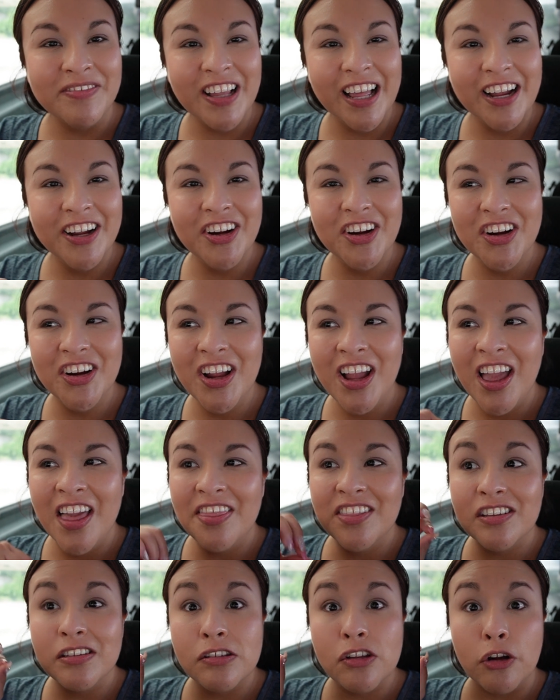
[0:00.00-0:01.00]
Flyer.
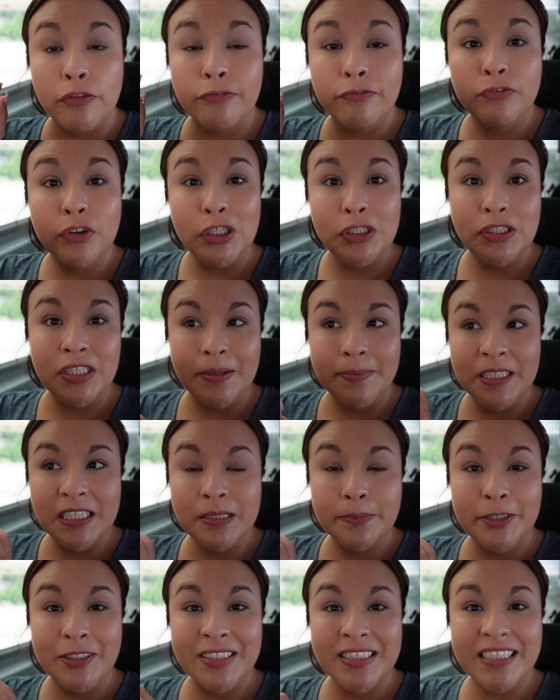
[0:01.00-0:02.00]
This is our first time
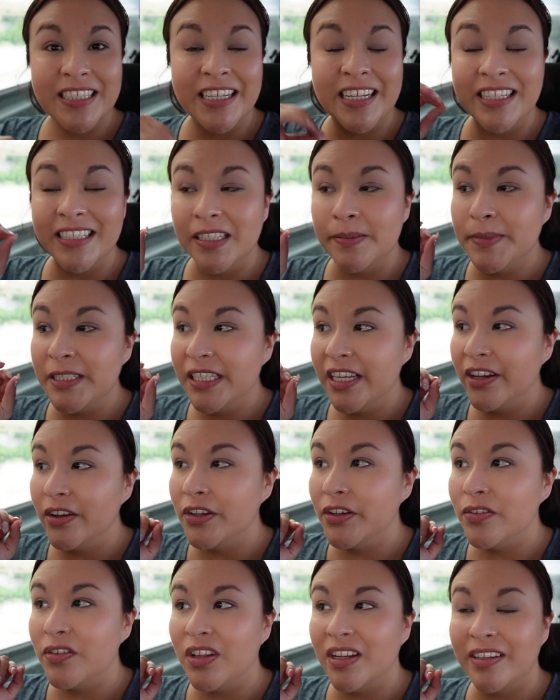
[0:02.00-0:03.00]
experiencing it, and let me tell
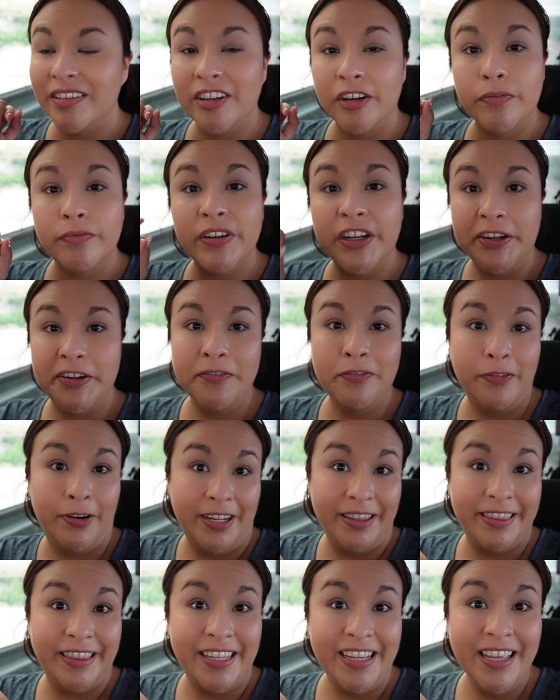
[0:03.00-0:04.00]
you that they're very
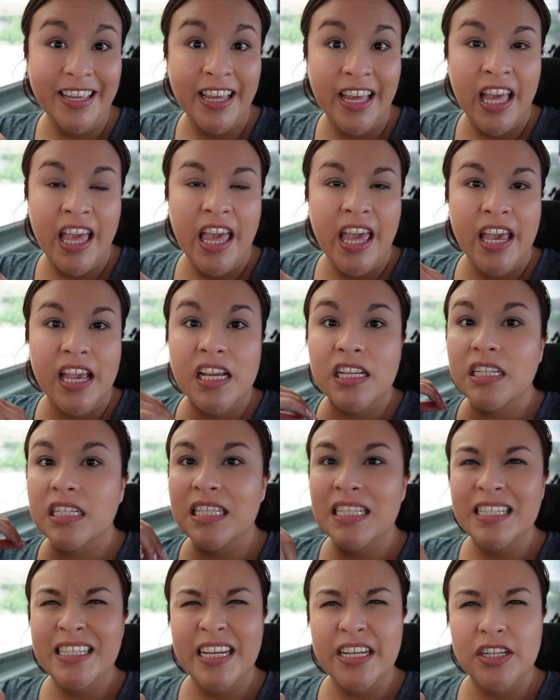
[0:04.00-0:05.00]
friendly. It
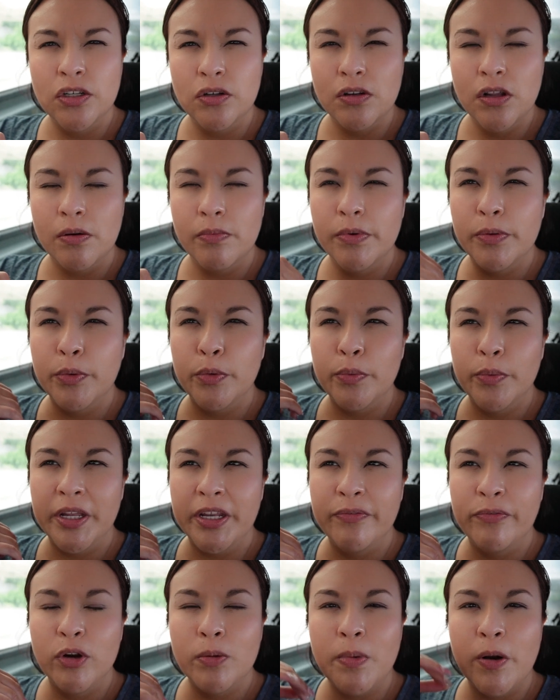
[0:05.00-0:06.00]
doesn't take too long. We were
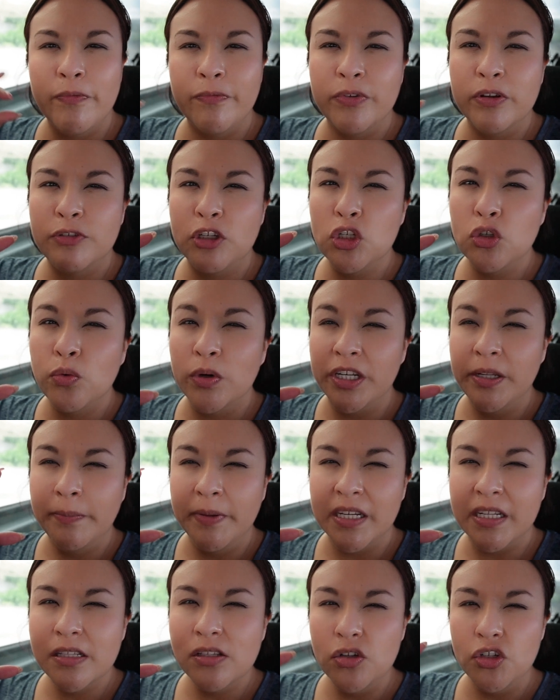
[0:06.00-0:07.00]
waiting for about 15-20
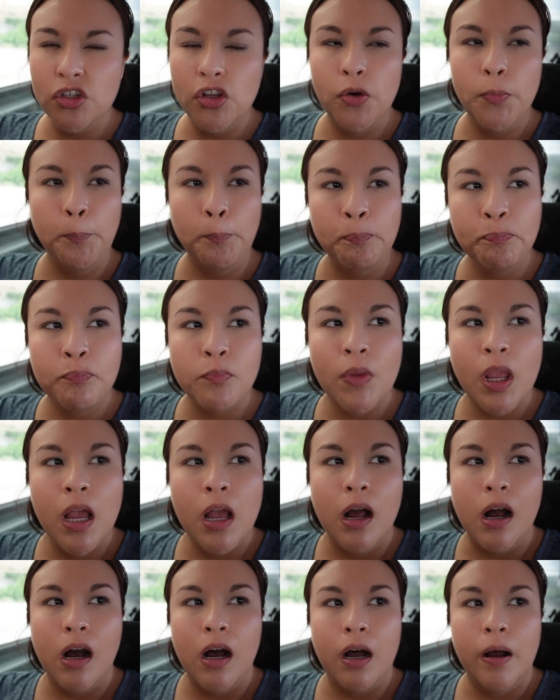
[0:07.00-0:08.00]
minutes or so
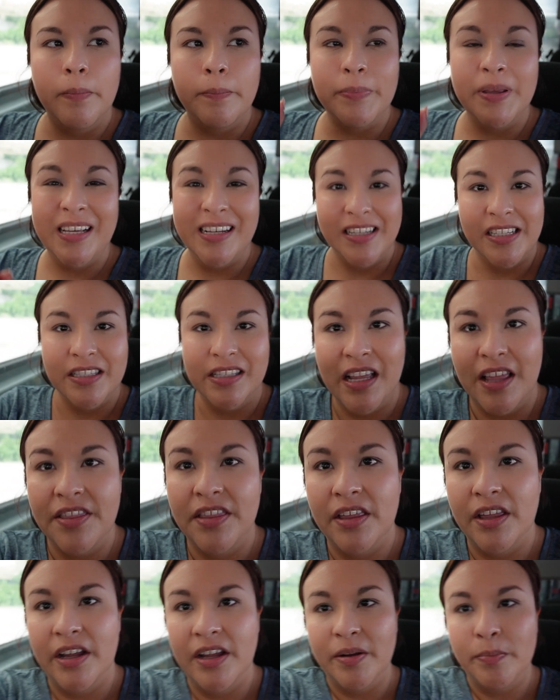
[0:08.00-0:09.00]
because
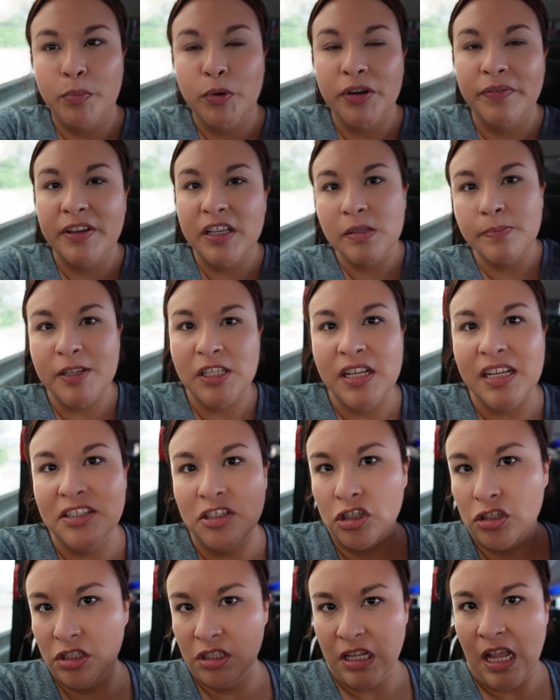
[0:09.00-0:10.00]
the previous bus had
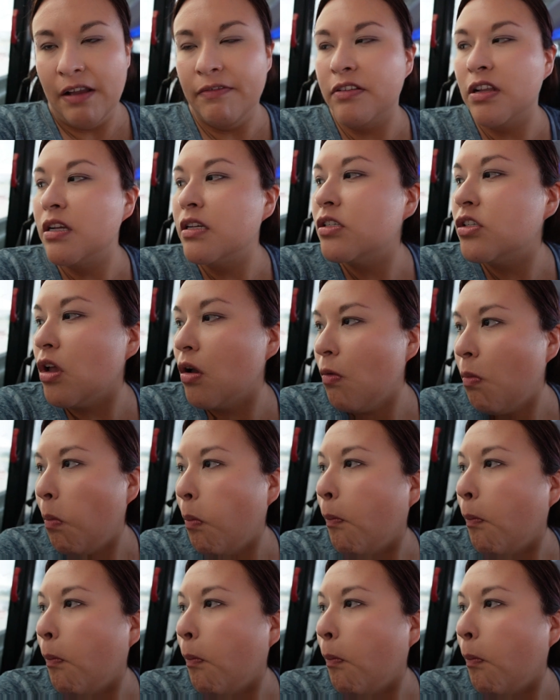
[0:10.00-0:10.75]
just left. So,